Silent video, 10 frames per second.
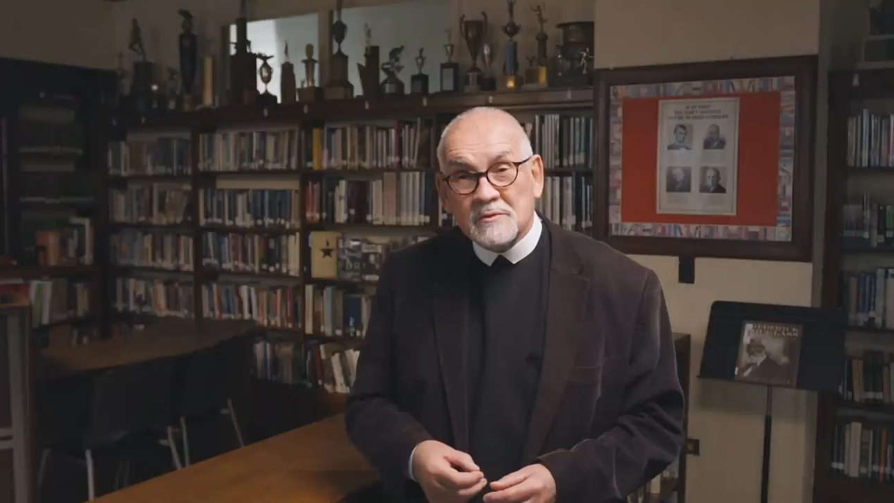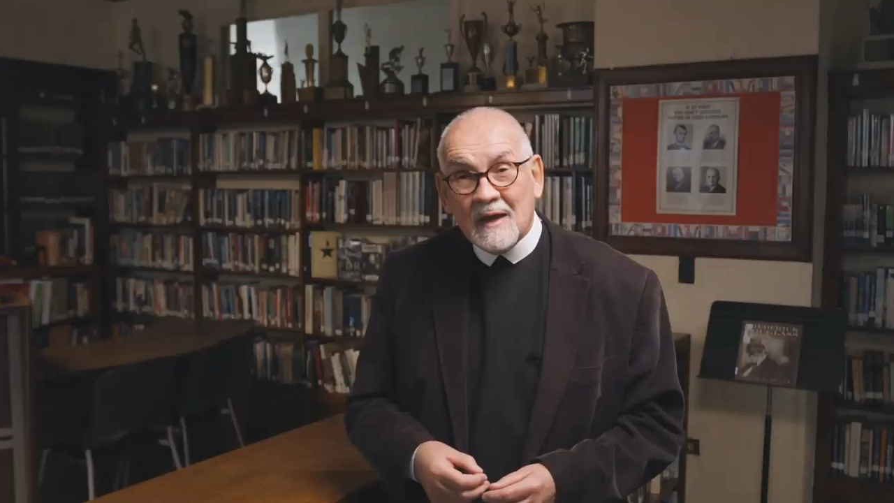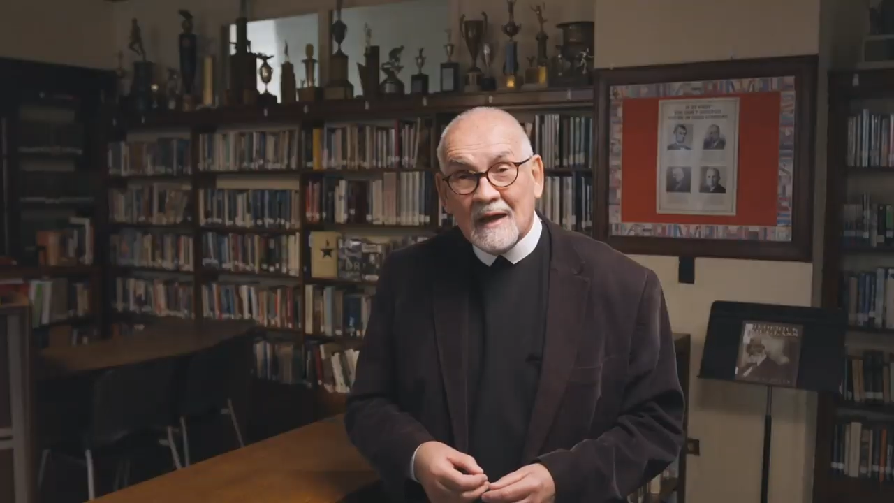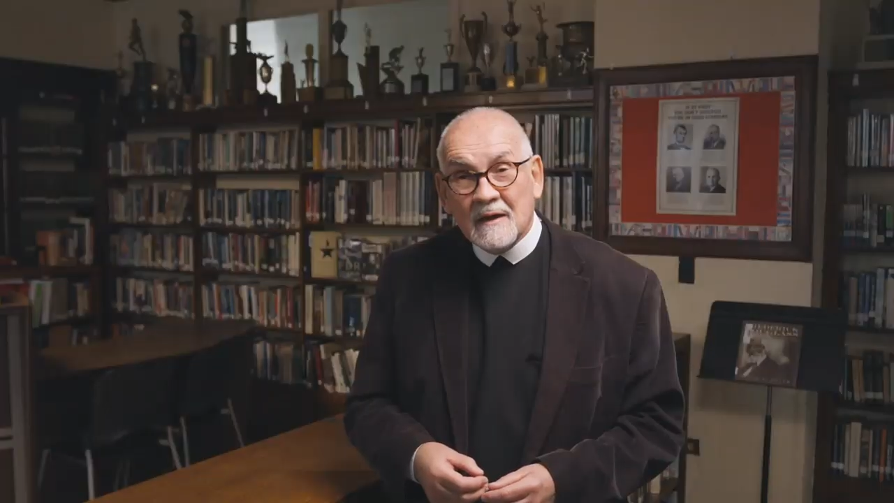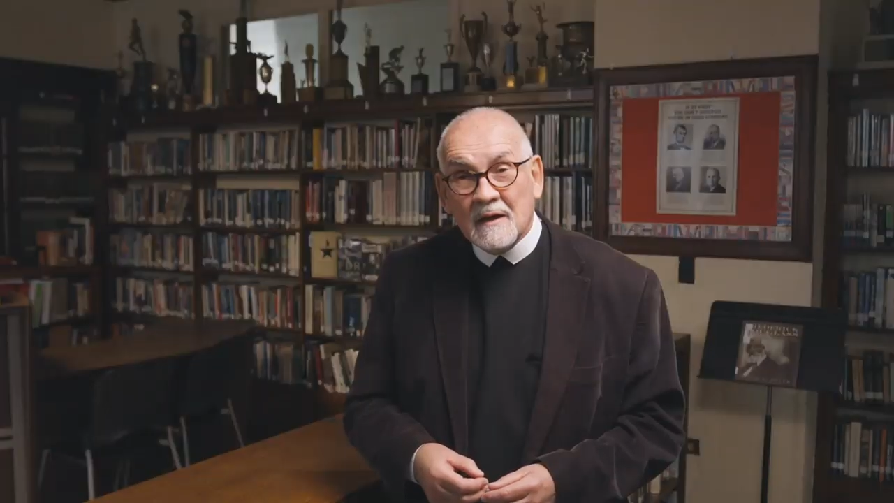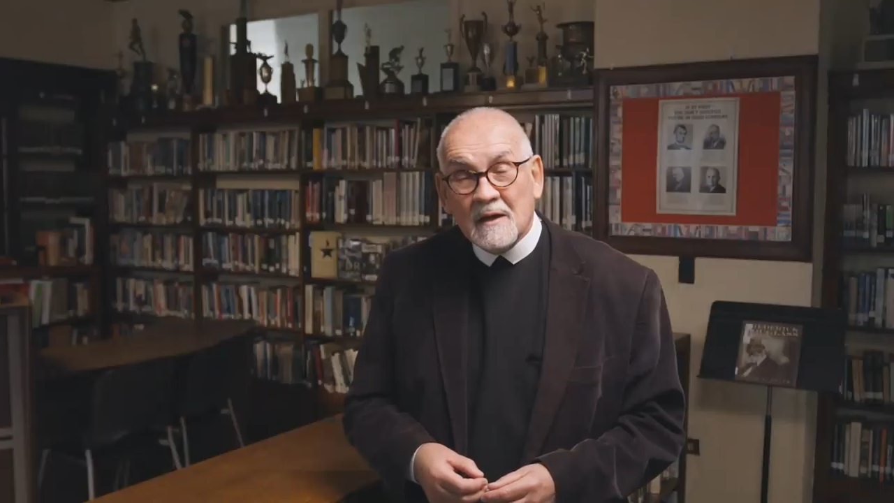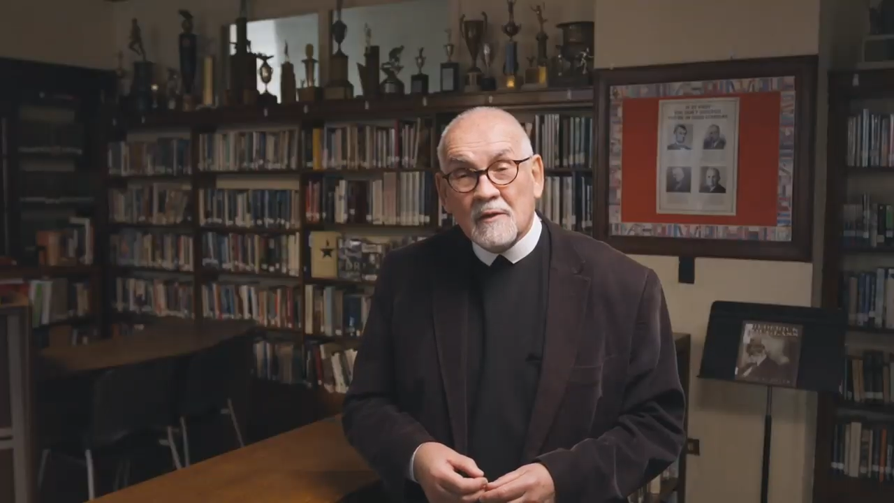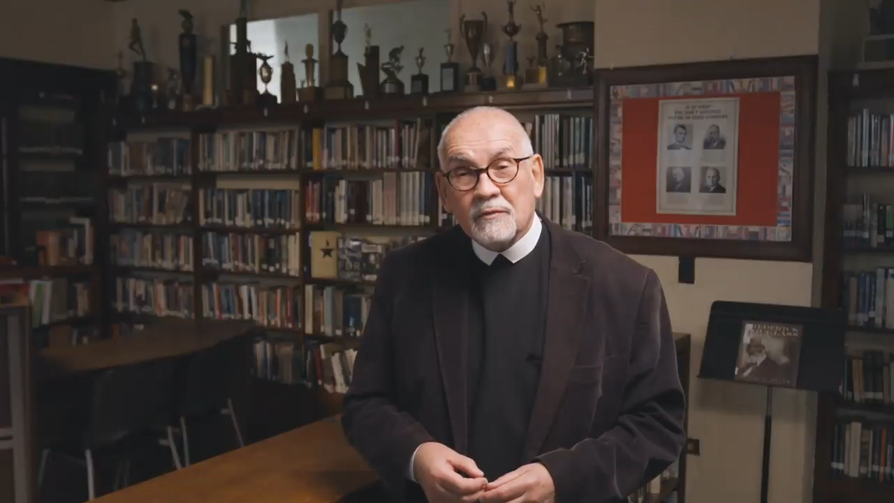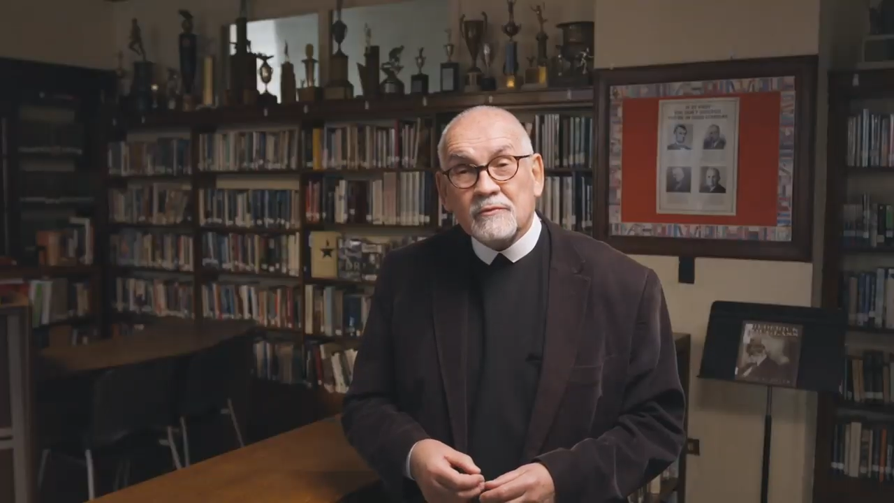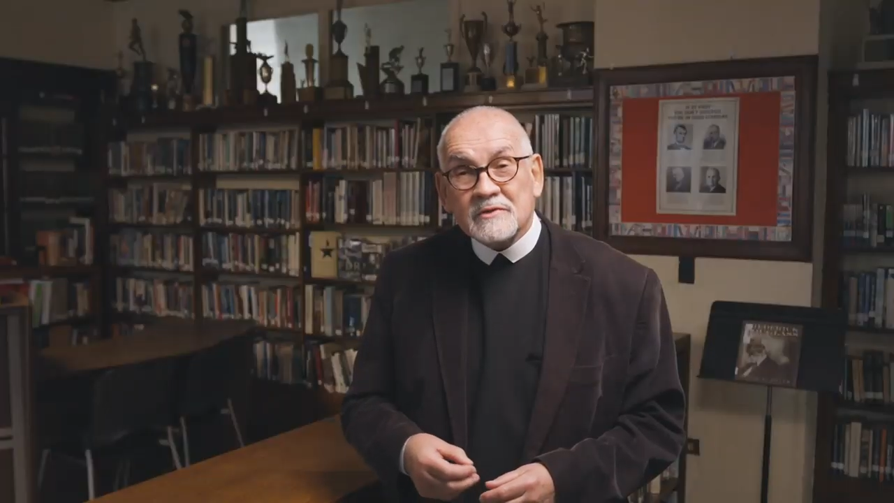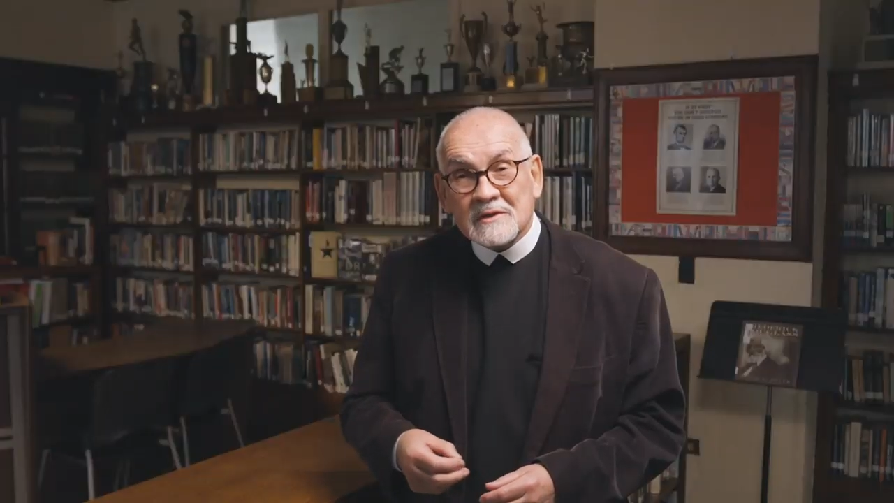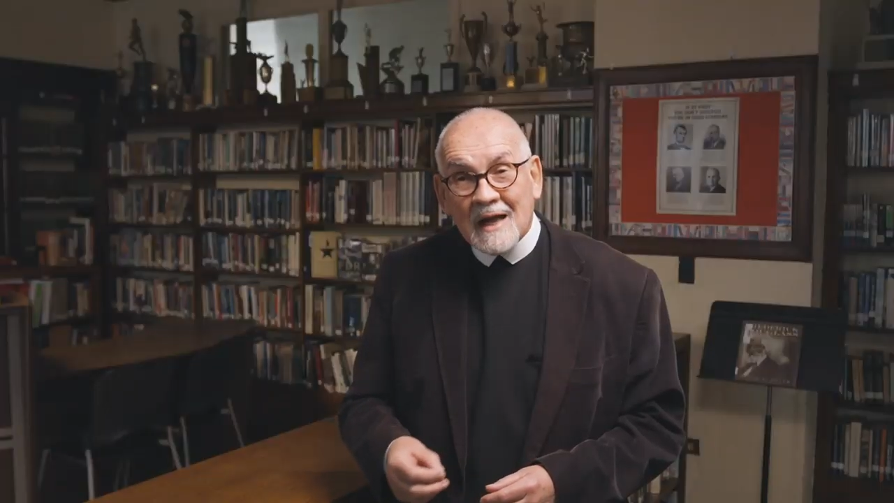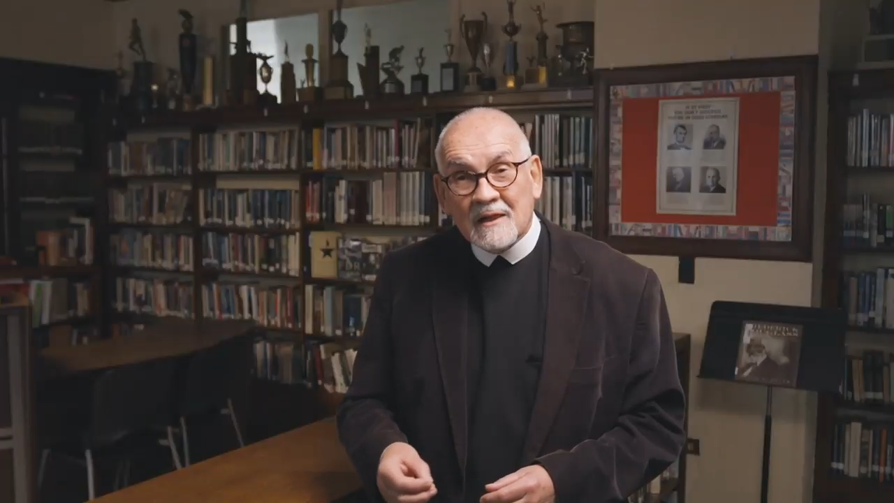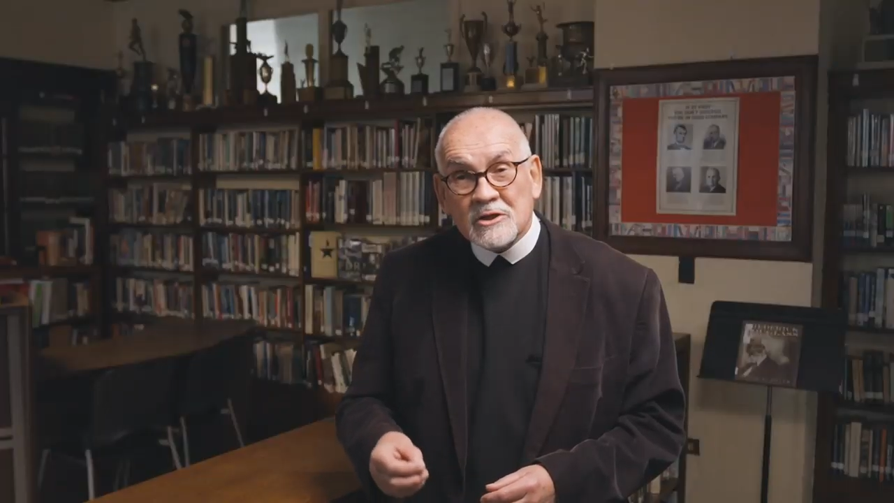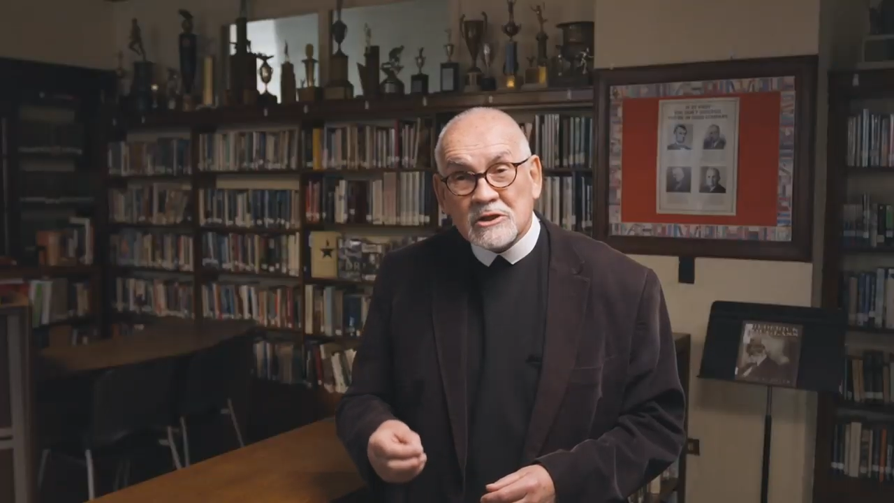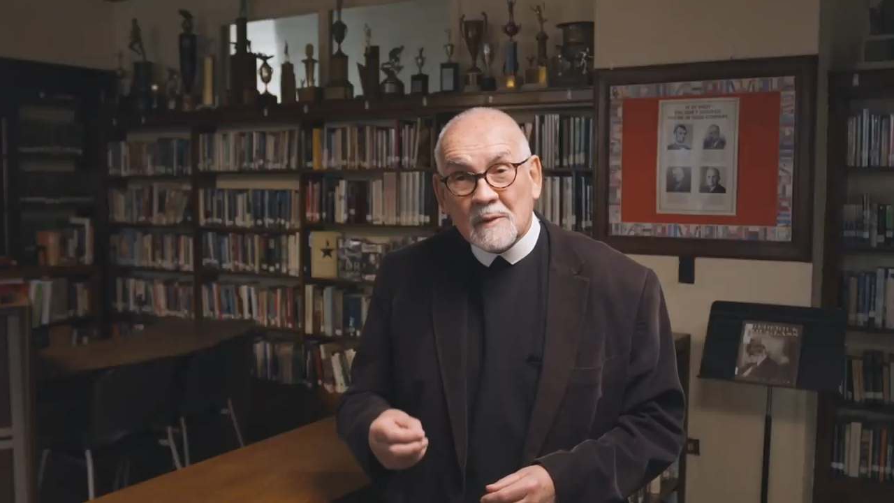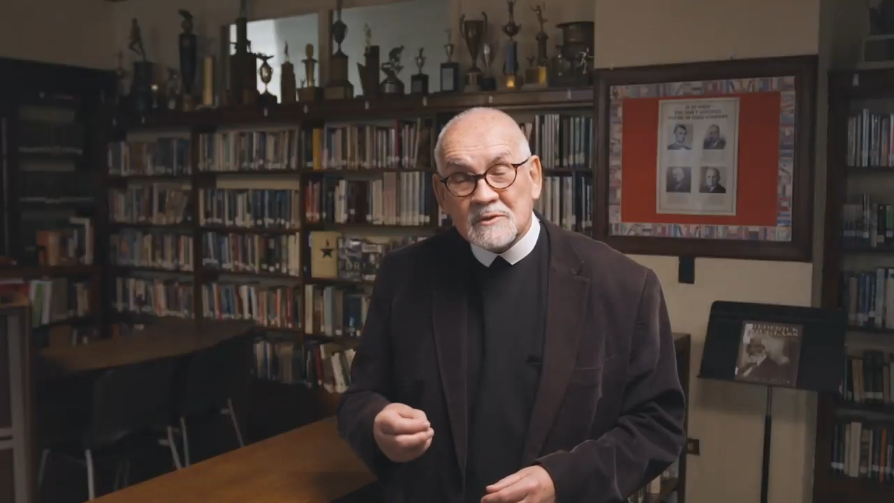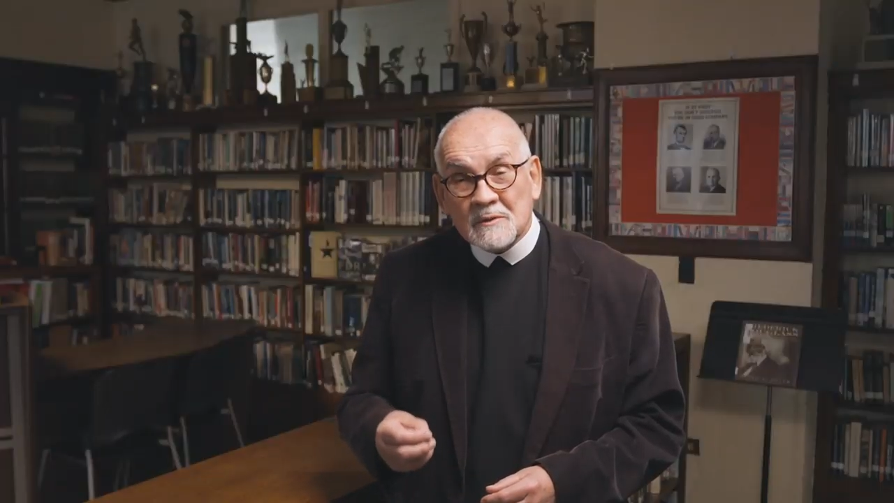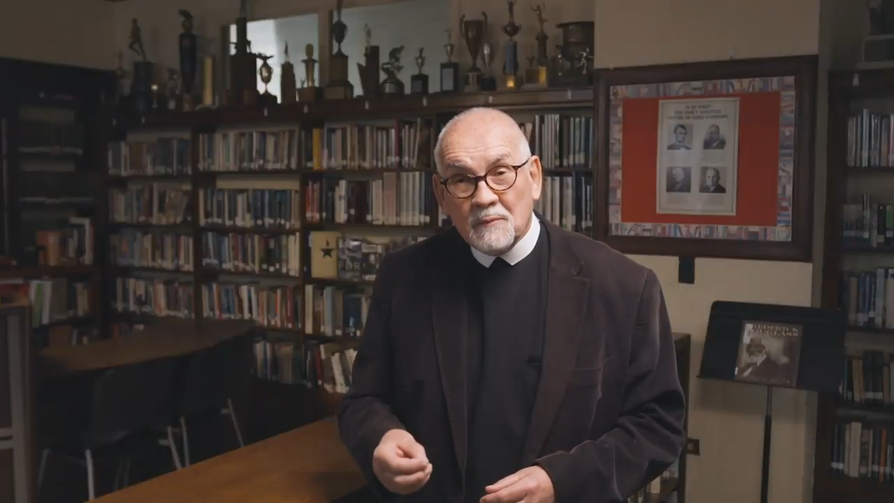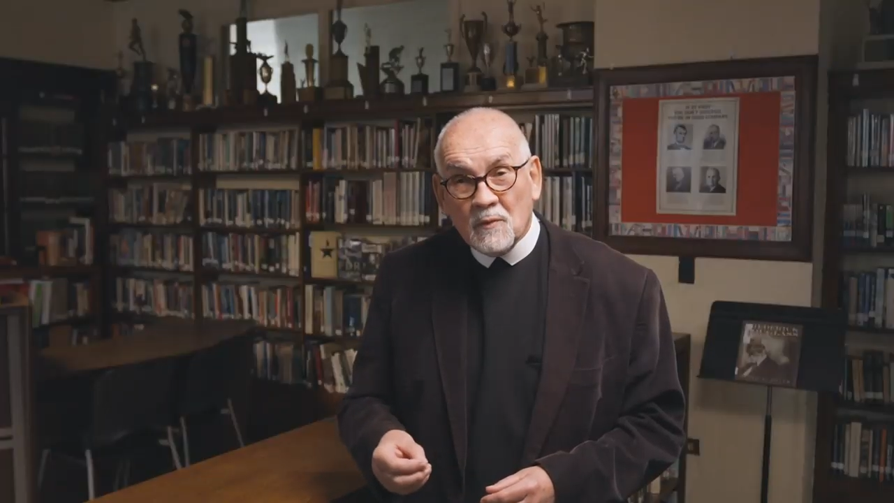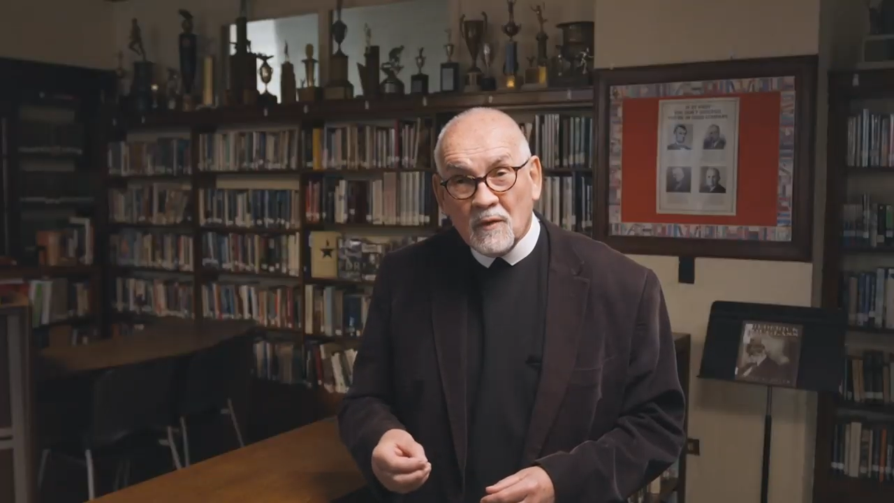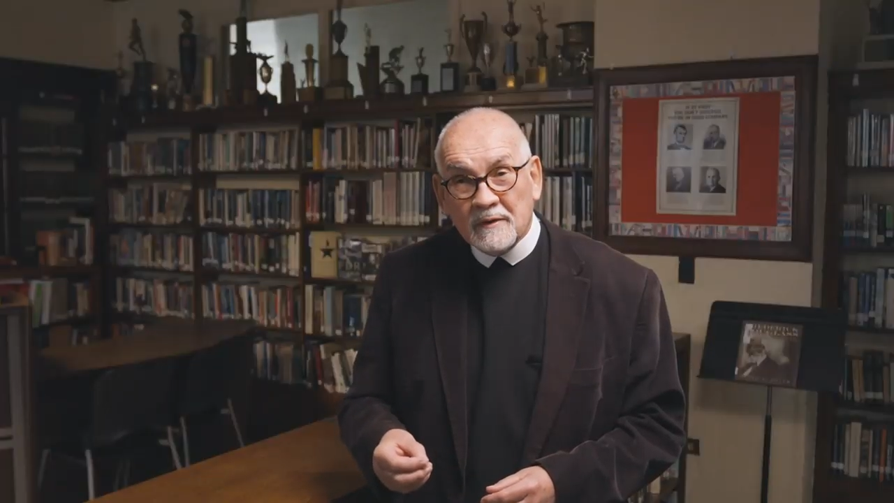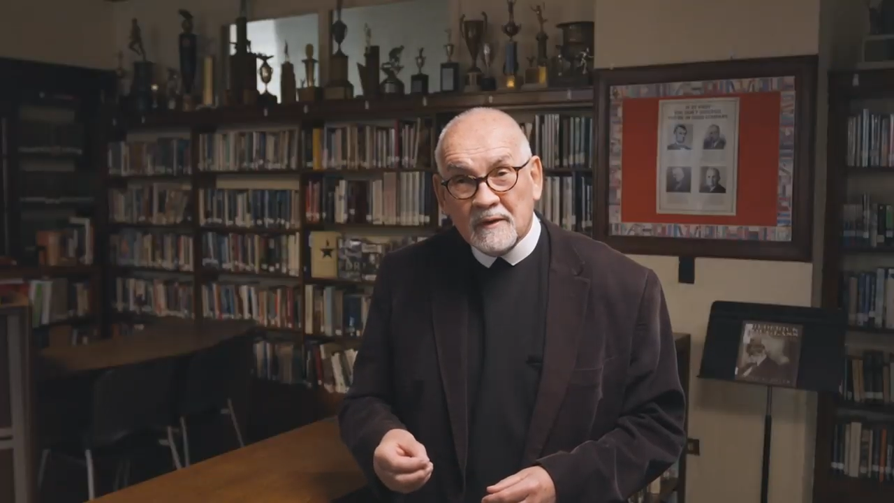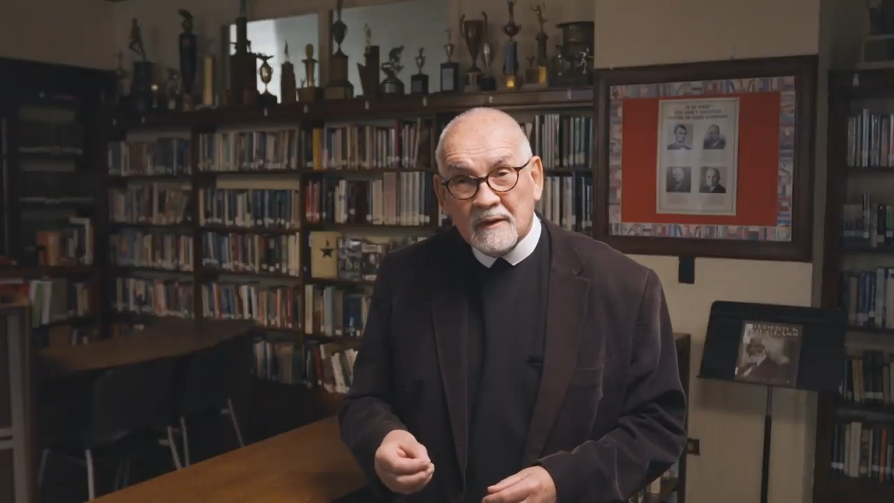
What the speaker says: do that through scholarship support.